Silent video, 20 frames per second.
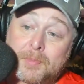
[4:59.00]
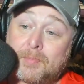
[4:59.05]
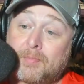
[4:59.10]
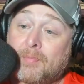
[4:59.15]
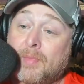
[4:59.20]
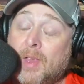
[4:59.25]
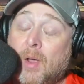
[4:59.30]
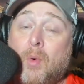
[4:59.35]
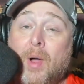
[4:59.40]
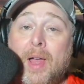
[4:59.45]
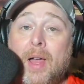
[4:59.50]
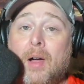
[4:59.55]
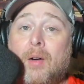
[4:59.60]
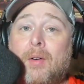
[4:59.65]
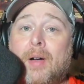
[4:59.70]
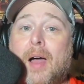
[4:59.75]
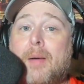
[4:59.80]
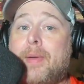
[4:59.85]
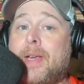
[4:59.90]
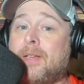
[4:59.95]

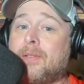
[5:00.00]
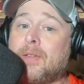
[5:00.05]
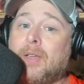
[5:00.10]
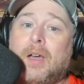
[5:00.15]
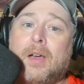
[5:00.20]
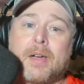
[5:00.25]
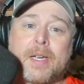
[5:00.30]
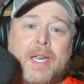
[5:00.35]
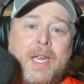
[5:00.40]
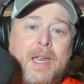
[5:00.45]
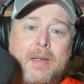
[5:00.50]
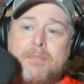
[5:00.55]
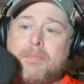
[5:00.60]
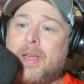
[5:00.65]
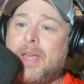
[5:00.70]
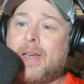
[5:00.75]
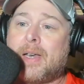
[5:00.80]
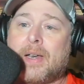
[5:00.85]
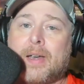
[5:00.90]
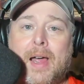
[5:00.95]
Well, I mean, look, he
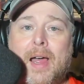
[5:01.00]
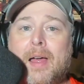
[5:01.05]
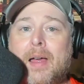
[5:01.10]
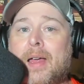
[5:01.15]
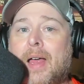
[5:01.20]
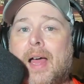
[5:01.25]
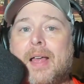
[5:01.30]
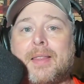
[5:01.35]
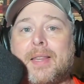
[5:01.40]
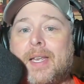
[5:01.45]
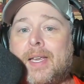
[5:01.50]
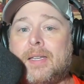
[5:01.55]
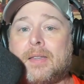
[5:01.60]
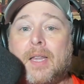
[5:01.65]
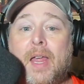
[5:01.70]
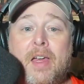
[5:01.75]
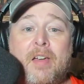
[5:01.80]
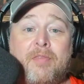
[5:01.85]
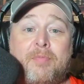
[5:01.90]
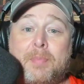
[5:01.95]
admitted, I lean
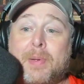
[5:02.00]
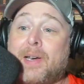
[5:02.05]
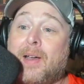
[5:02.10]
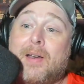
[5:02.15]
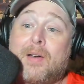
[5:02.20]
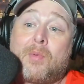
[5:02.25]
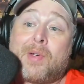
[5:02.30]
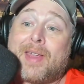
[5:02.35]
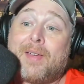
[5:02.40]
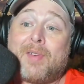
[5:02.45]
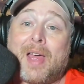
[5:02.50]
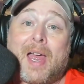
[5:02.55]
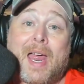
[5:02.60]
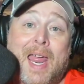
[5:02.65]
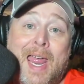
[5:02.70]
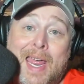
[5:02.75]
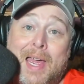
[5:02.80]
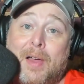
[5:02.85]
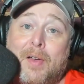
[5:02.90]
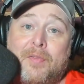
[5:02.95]
left, but I don't give a
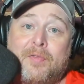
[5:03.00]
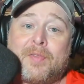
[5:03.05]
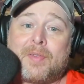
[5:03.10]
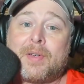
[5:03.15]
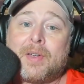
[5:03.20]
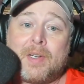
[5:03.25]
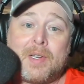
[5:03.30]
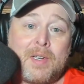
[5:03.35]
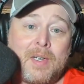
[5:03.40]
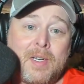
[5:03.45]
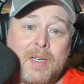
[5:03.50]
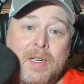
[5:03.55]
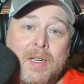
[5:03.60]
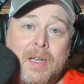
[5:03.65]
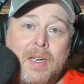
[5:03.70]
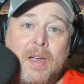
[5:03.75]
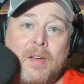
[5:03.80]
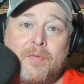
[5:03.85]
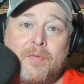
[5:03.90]
F if